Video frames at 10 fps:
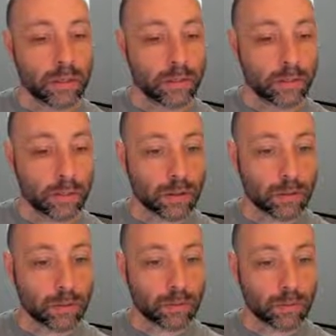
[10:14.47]

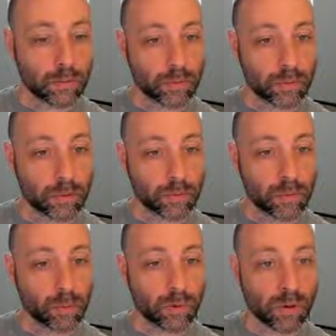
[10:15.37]
So
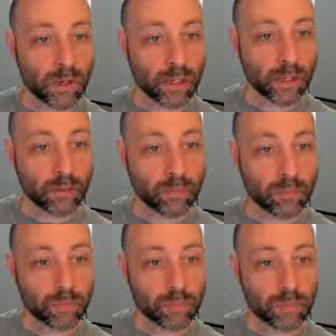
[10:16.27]
remember, I'm
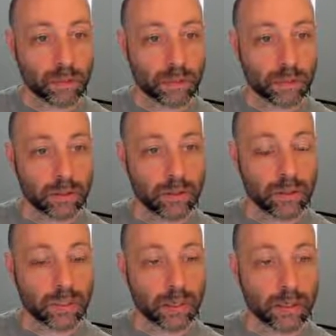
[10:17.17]

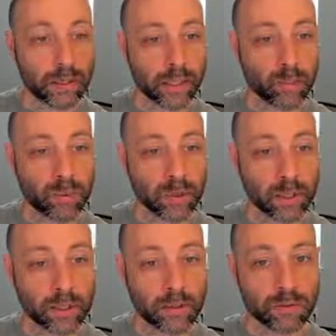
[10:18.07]
using the on
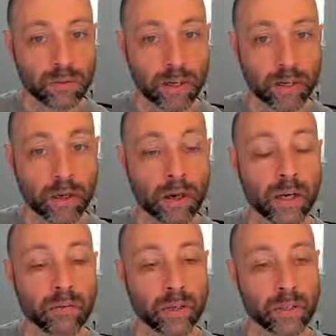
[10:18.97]
input to fire
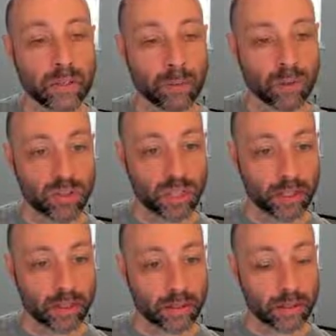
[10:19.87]
every time it
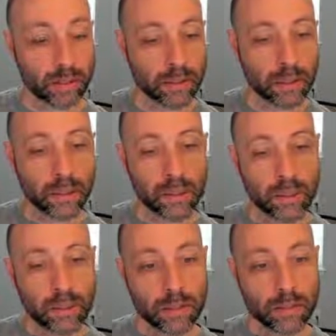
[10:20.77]
changes.
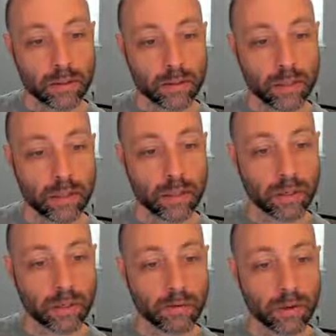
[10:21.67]
So
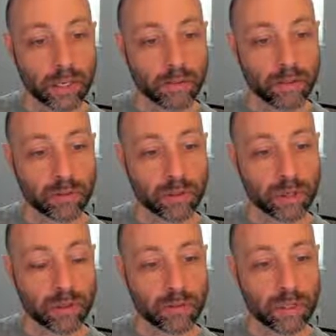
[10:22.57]
here, right after the
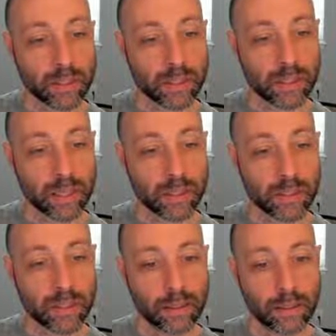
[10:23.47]
value gets set,
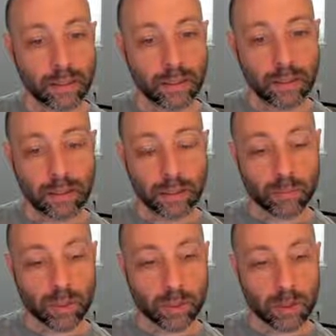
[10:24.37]
I'm
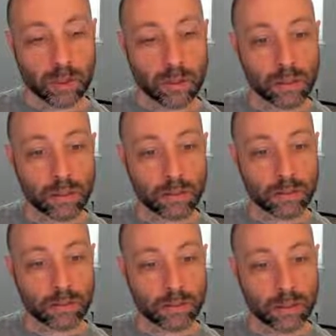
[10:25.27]
going to call
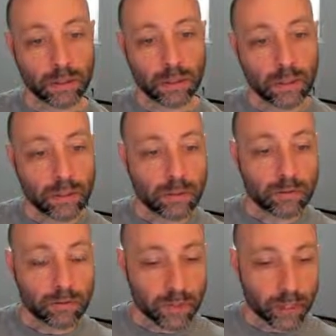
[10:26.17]

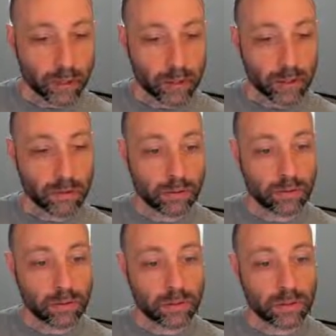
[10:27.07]
the value
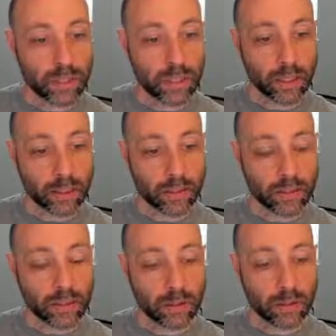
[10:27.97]
changed,